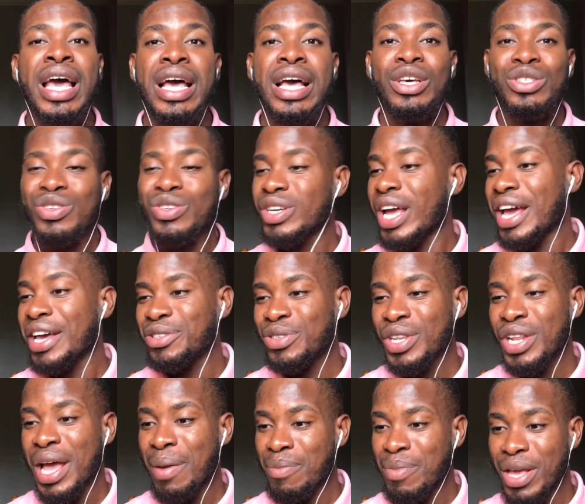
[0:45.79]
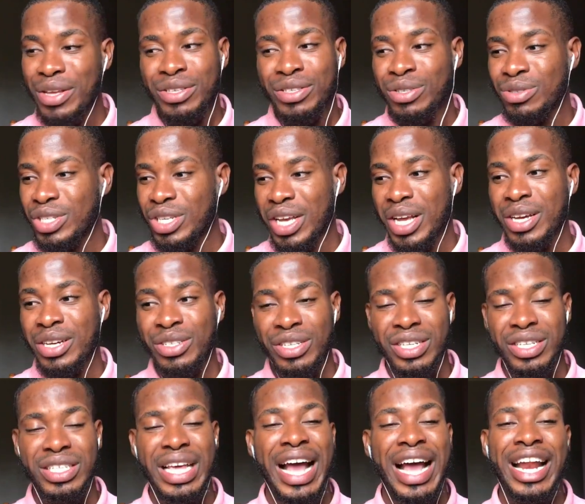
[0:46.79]
So guys, today I'm here to check out
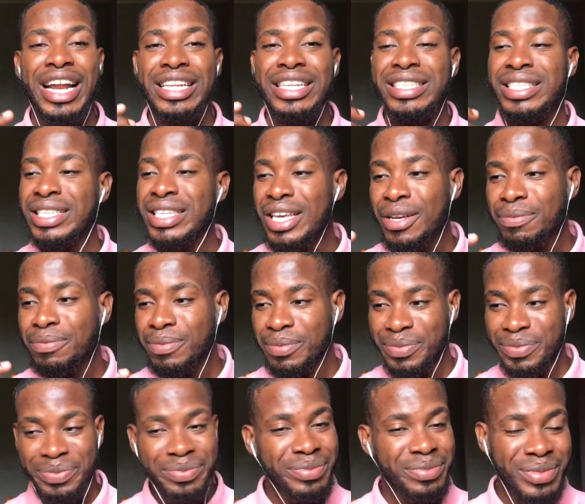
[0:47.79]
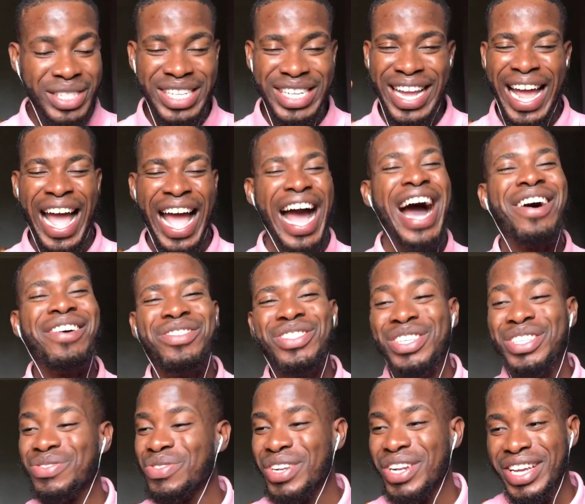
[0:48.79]
this and see how
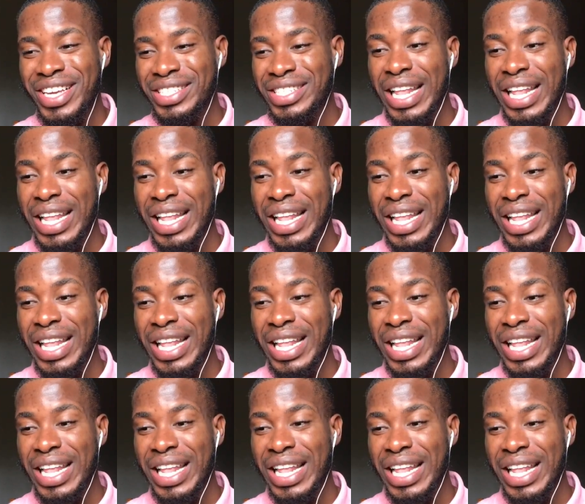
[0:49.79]
this video is.